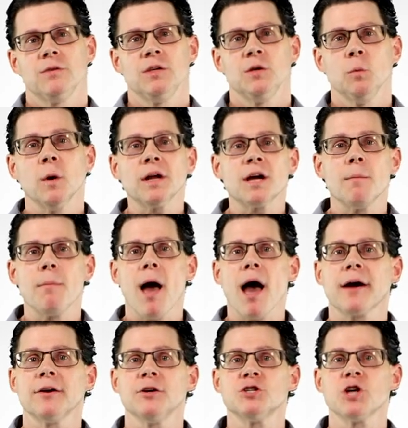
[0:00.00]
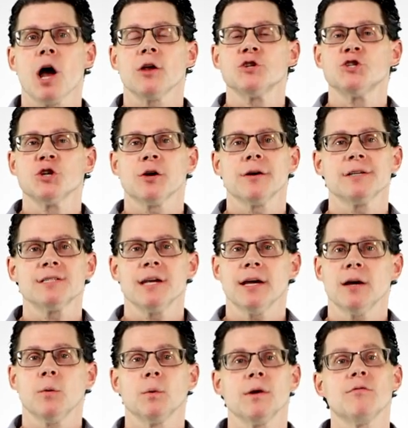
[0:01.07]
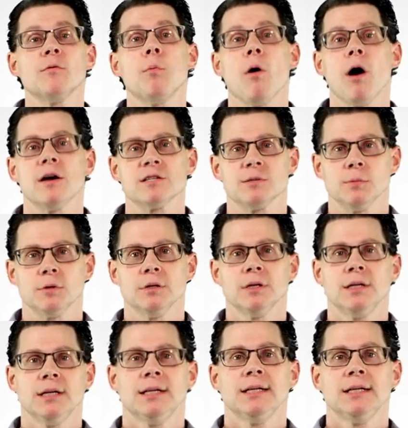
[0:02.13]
you want to cut back on your child's sugar intake whenever possible.